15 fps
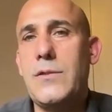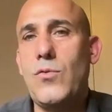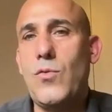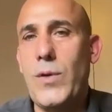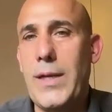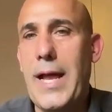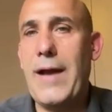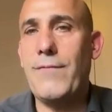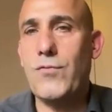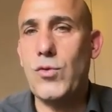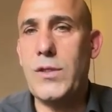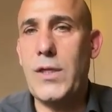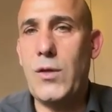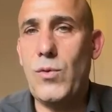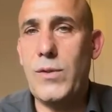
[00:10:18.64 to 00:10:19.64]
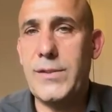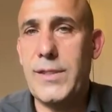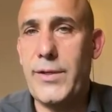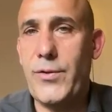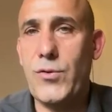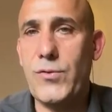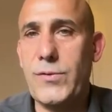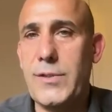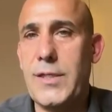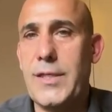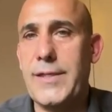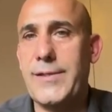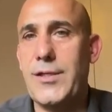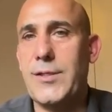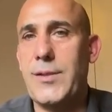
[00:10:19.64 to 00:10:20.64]
we'll have to deal with the North at
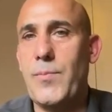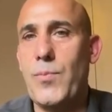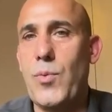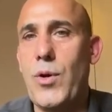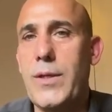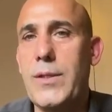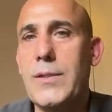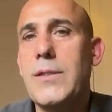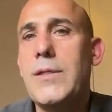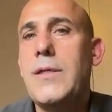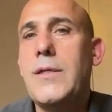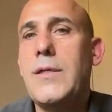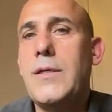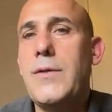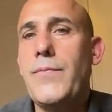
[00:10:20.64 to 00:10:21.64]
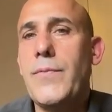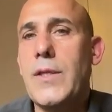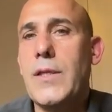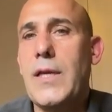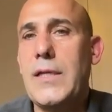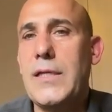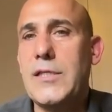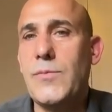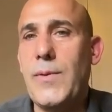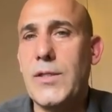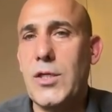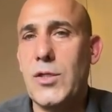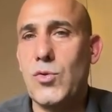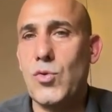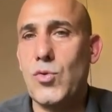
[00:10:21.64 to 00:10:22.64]
a certain point, and it's
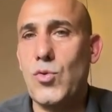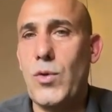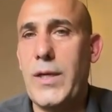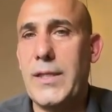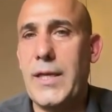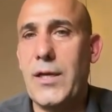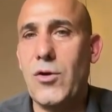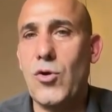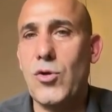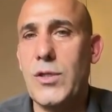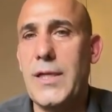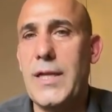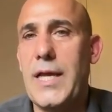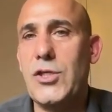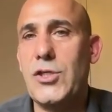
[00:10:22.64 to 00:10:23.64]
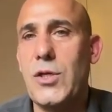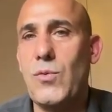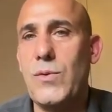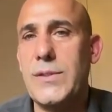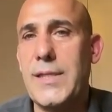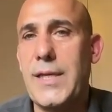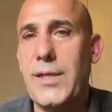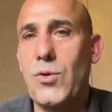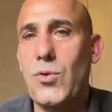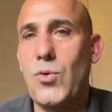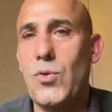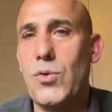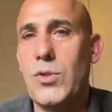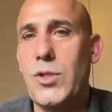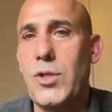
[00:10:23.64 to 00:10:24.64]
better to do it in coordination with the
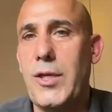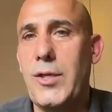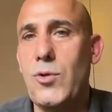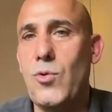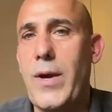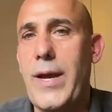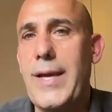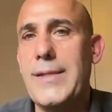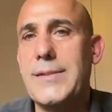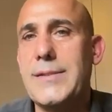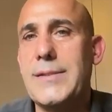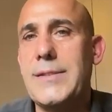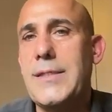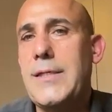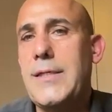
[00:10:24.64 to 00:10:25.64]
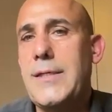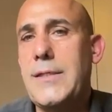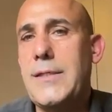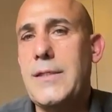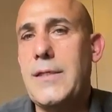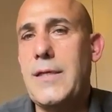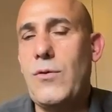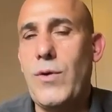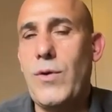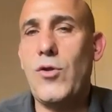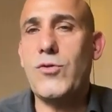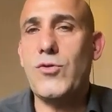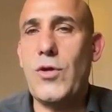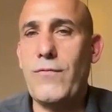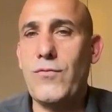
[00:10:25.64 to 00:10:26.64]
US, and we
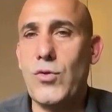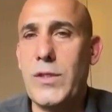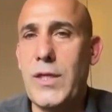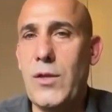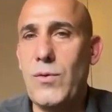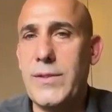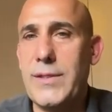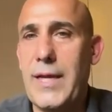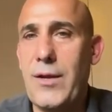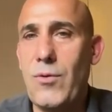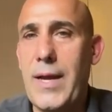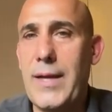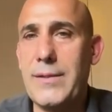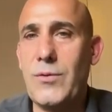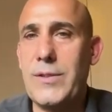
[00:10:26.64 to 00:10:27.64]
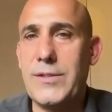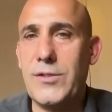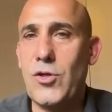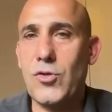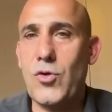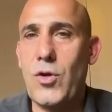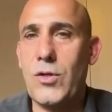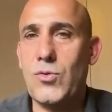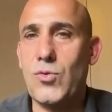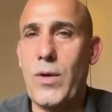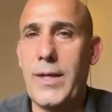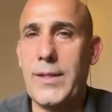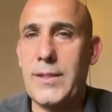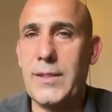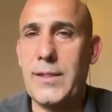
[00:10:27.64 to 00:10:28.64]
also have to deal with Iran. It's not going to
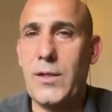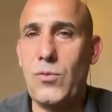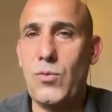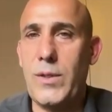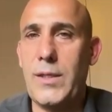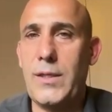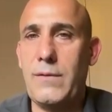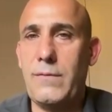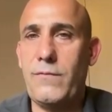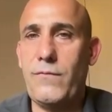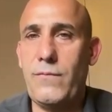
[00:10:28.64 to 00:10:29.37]
end until we